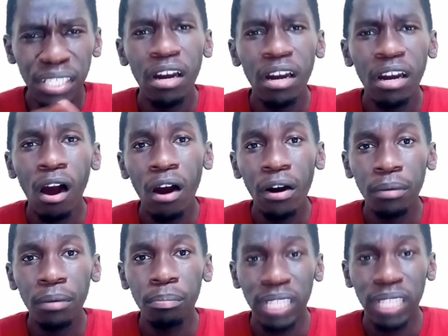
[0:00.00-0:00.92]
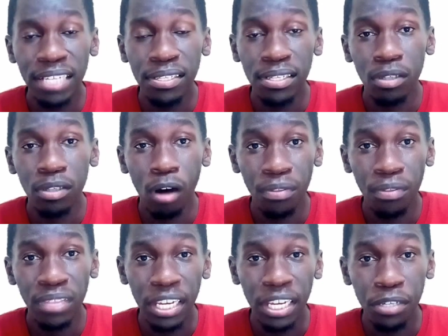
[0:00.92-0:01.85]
there are places on the